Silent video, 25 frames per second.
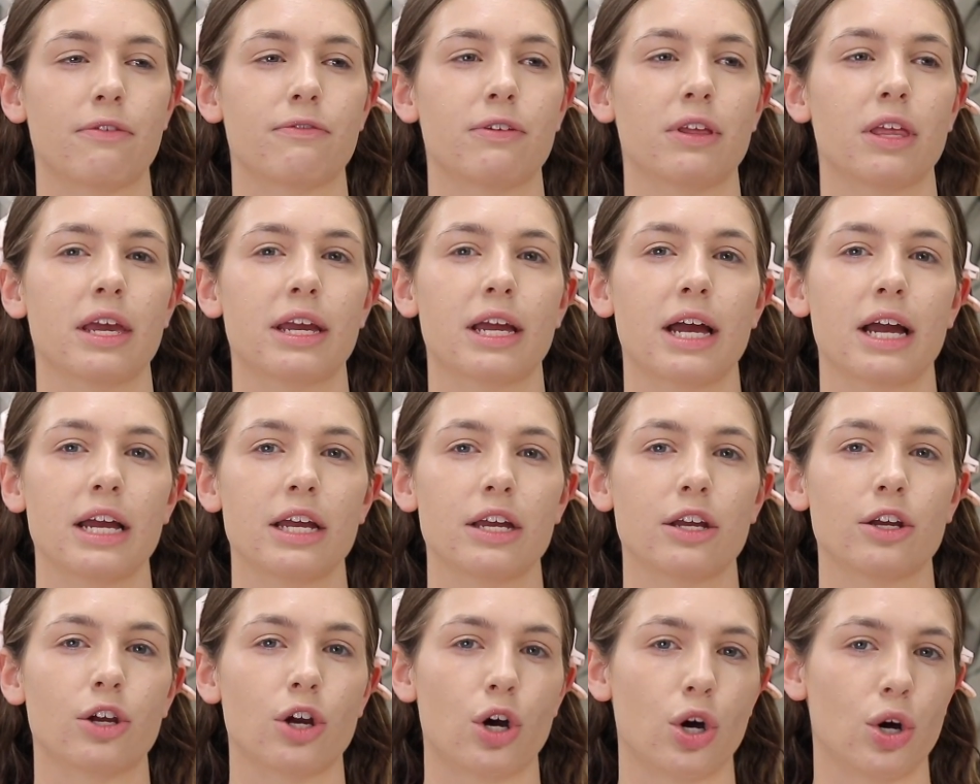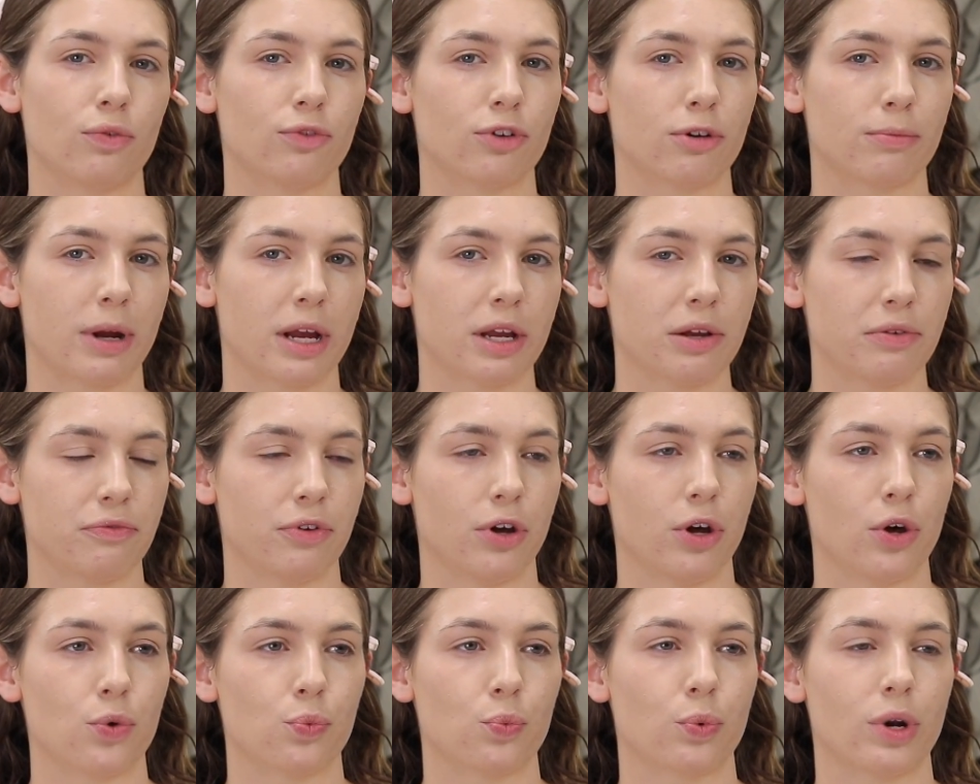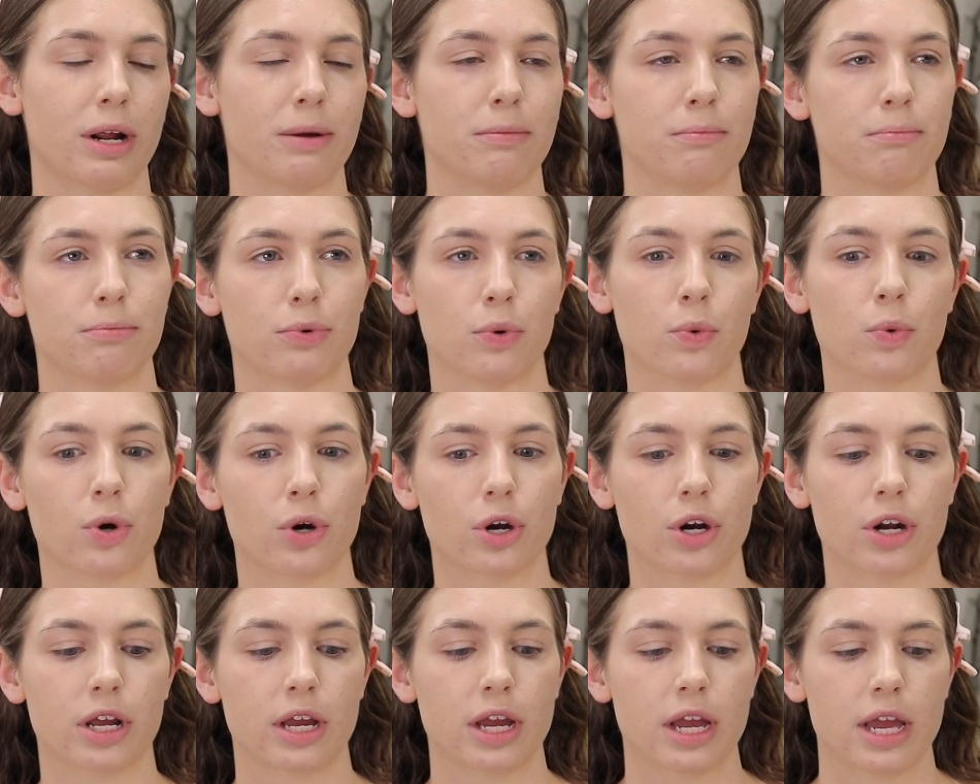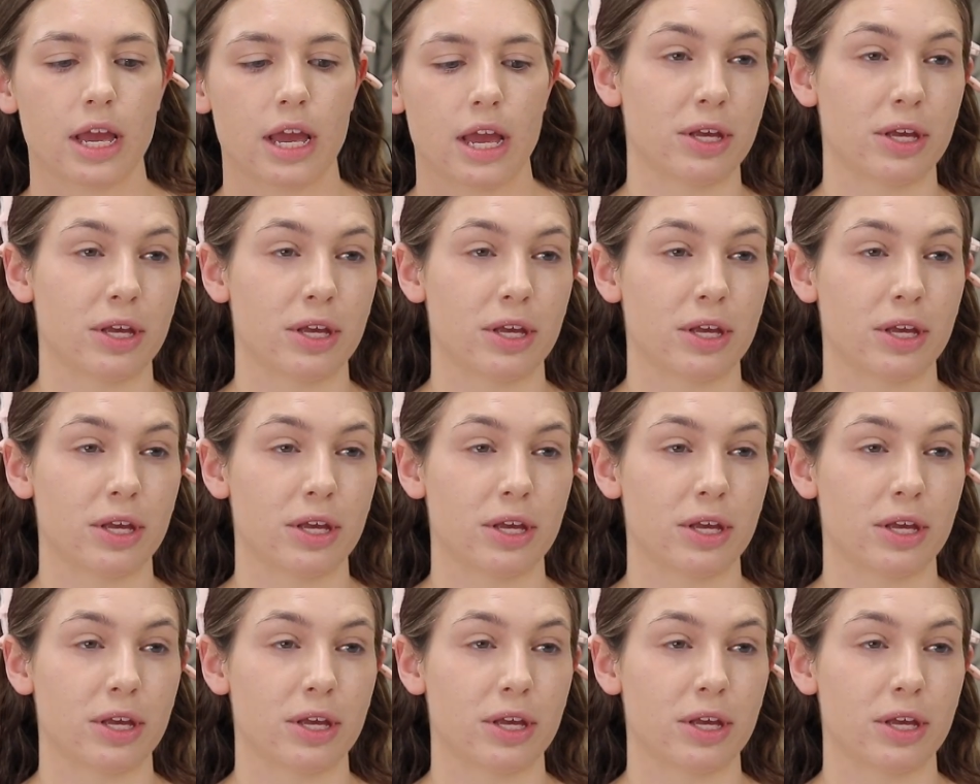feel like I go for my phone when I'm bored.